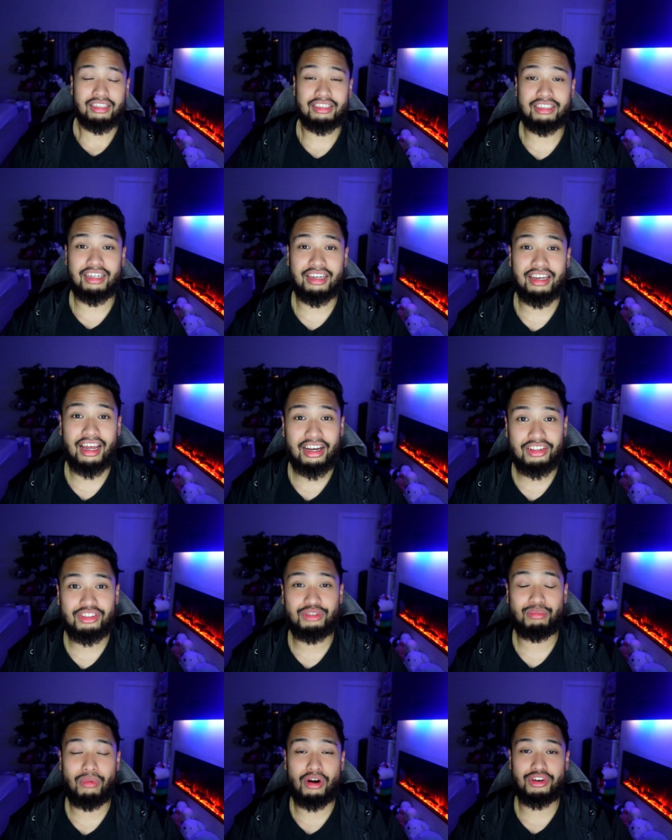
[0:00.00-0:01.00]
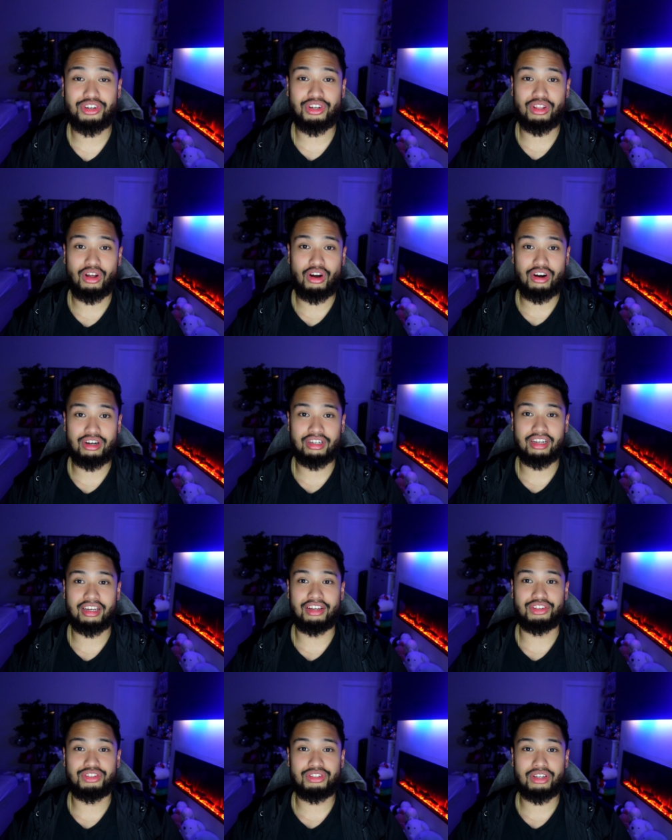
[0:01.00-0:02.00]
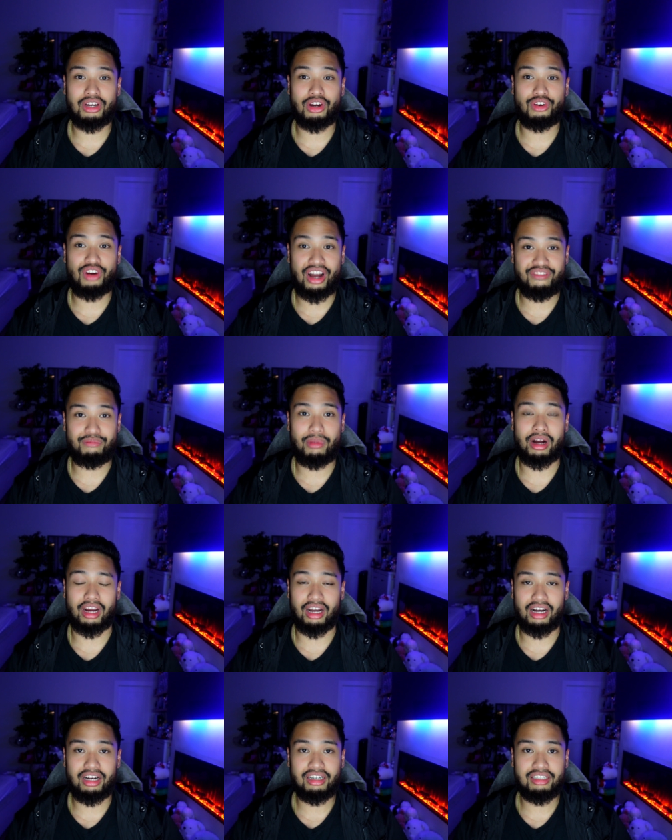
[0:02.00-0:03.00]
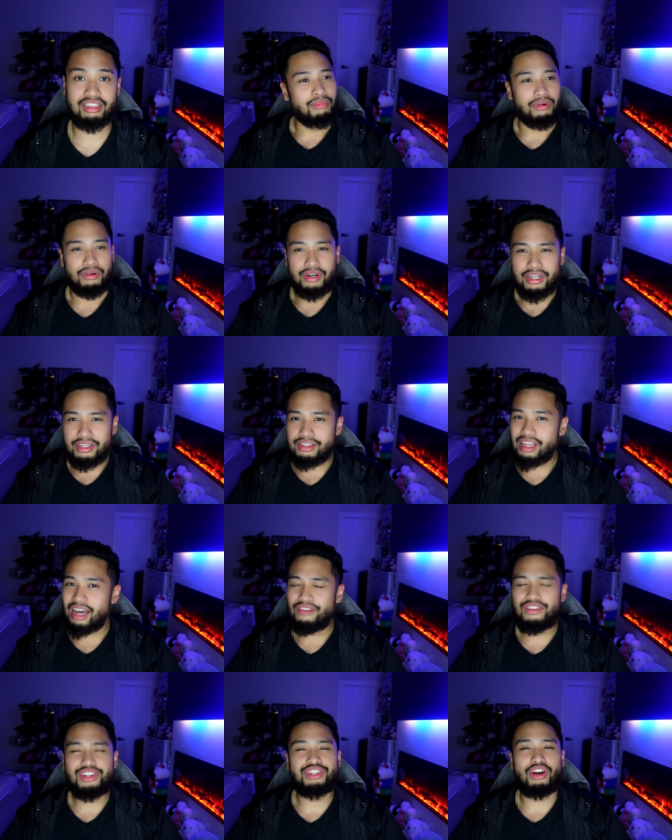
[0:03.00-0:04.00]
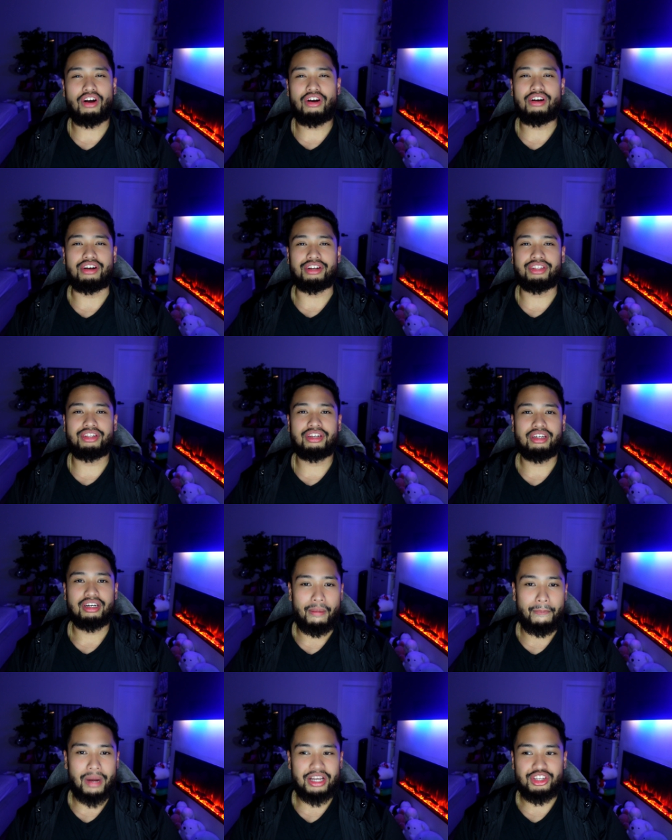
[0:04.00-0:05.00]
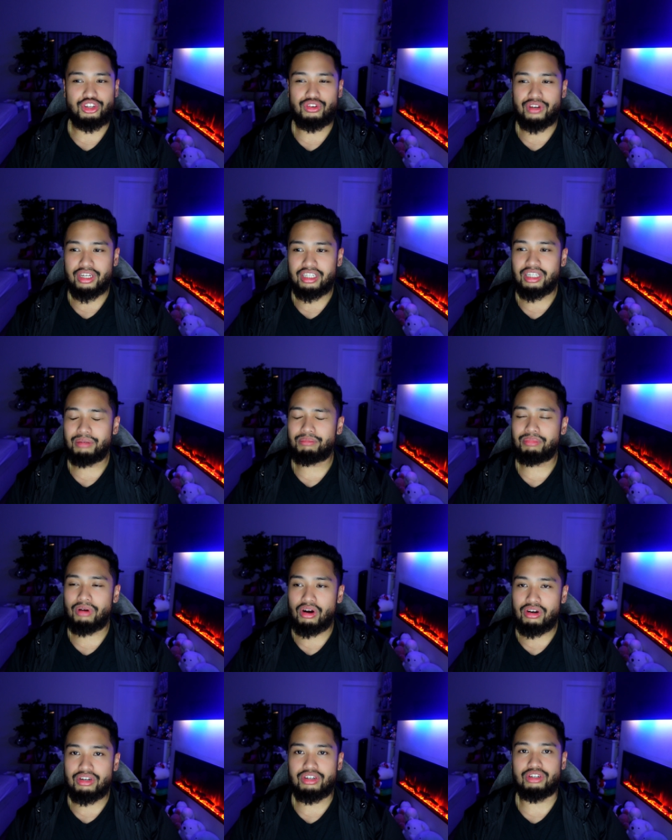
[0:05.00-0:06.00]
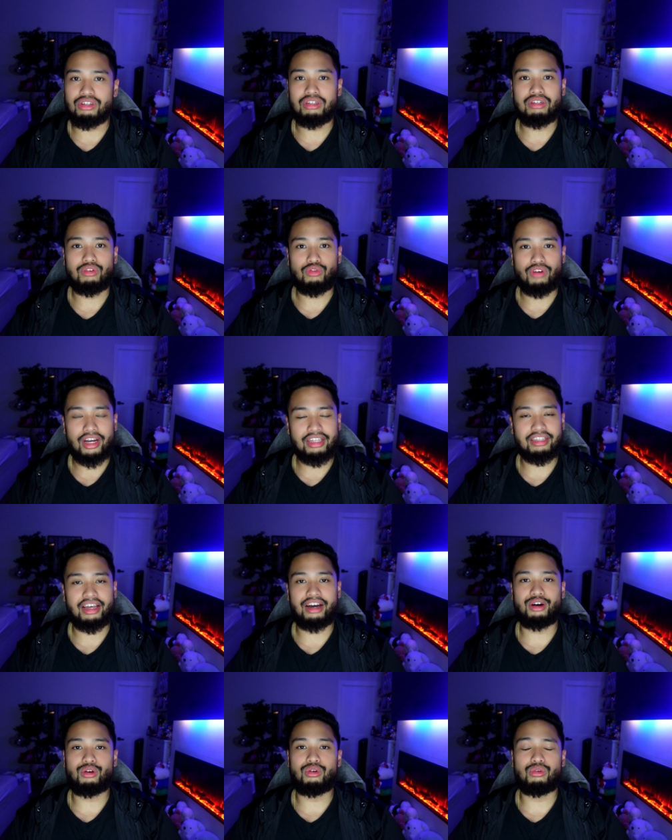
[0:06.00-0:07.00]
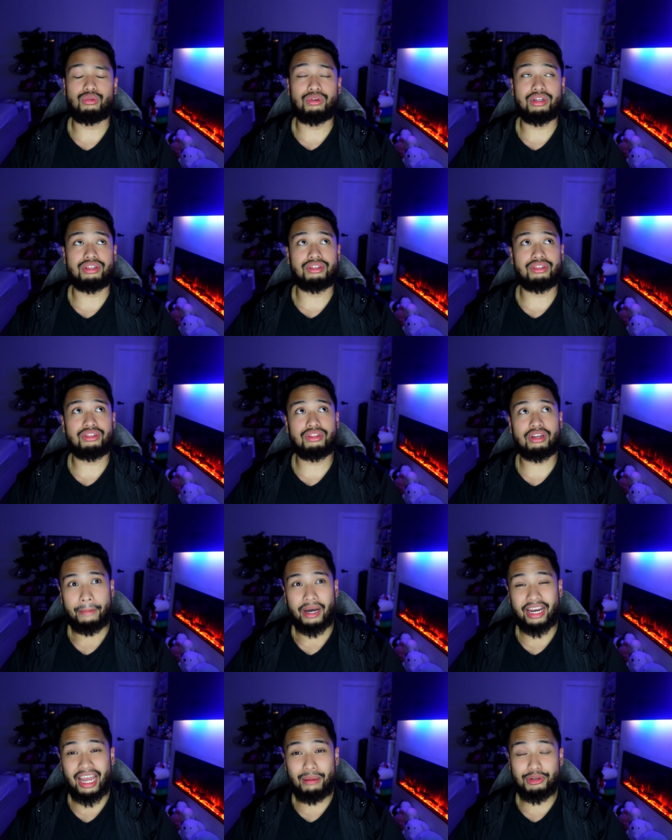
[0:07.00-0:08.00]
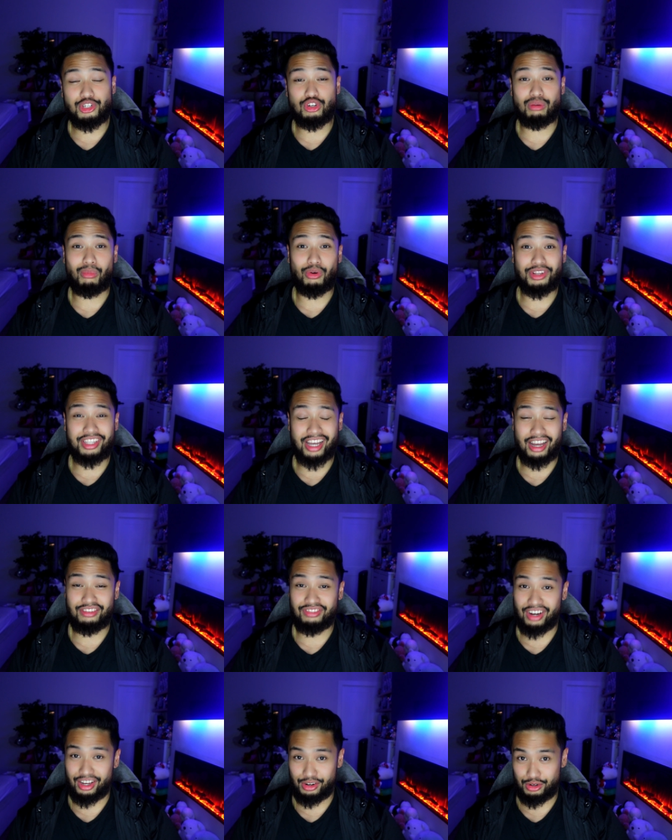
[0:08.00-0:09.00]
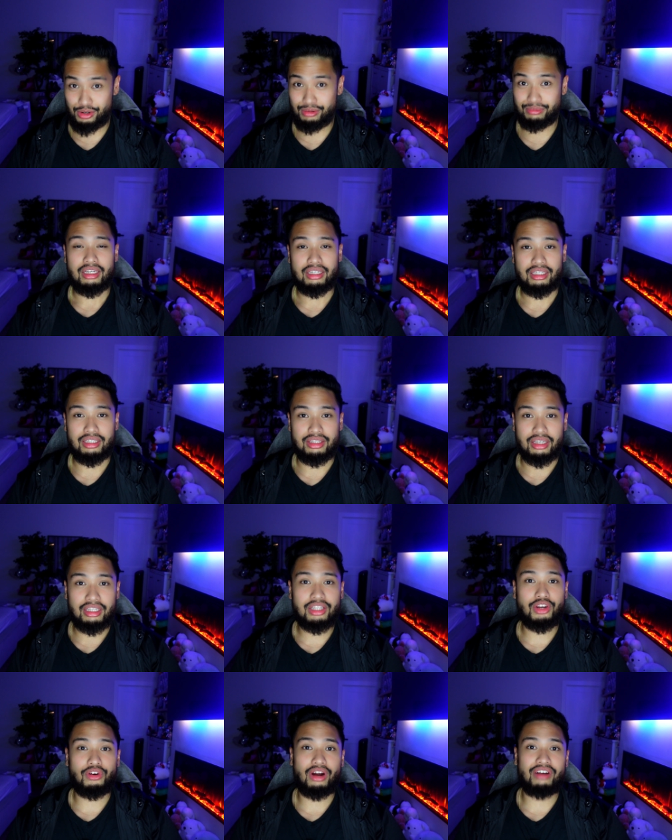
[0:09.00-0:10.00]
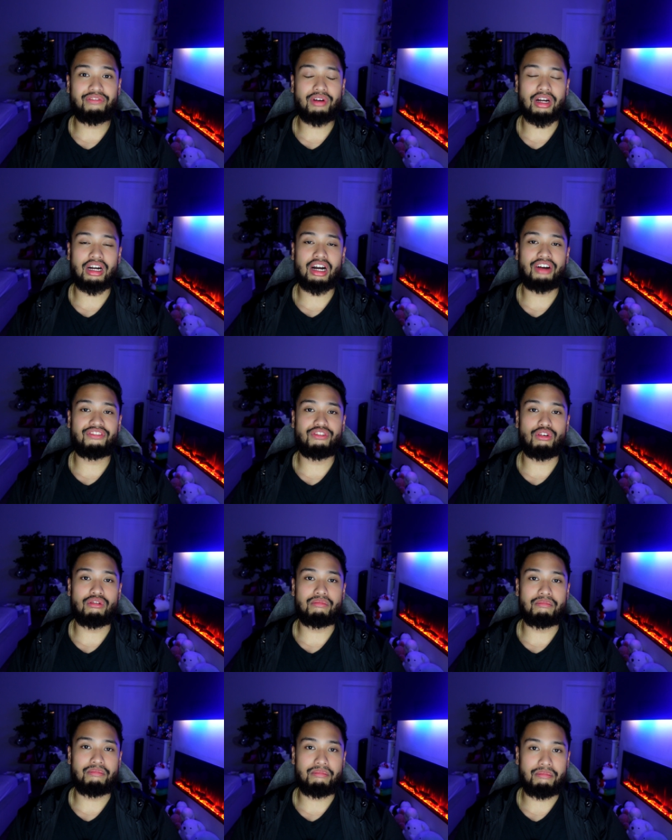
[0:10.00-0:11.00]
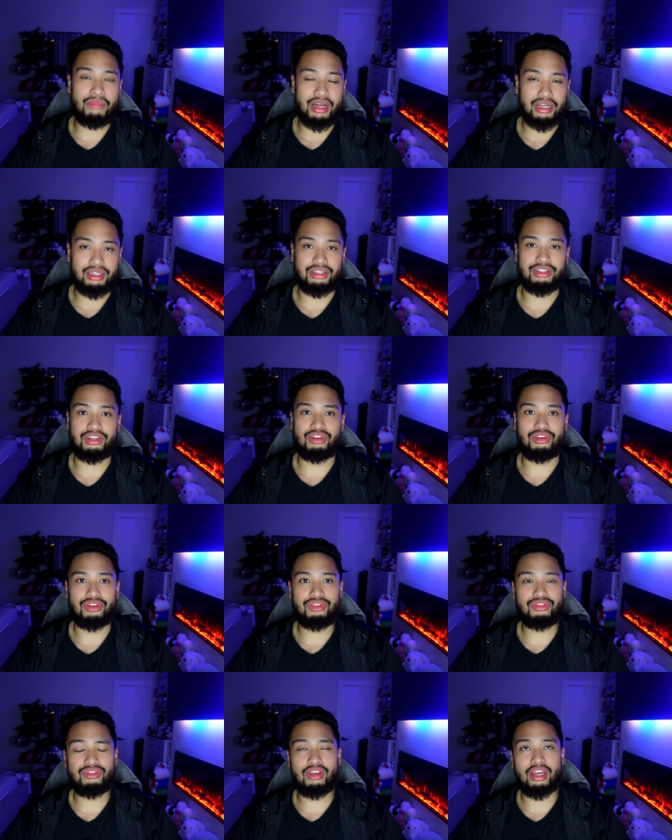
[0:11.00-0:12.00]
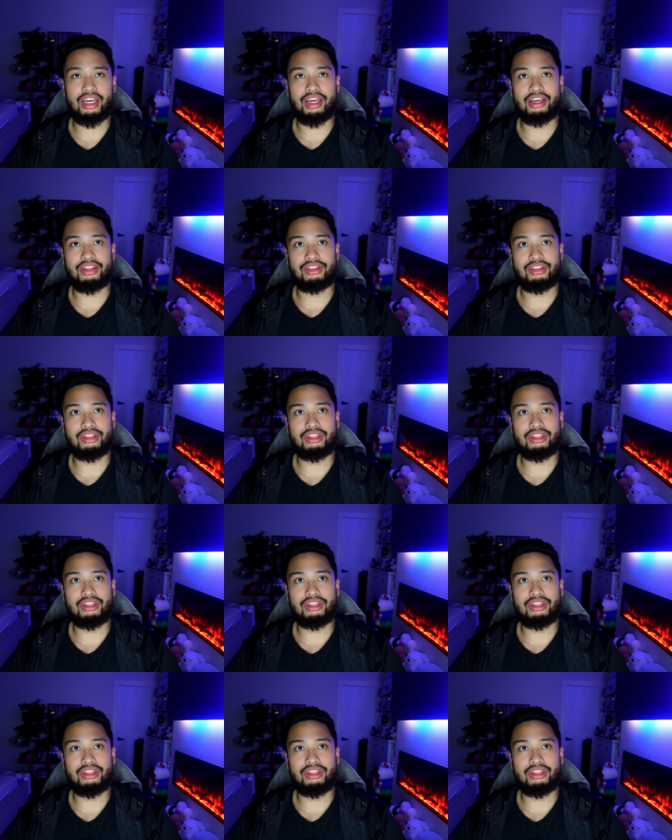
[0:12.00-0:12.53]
The next martial art is Krav Maga. Pretty savage art. My training partner right now, who is an amateur Muay Thai fighter, he did Krav Maga for many years, and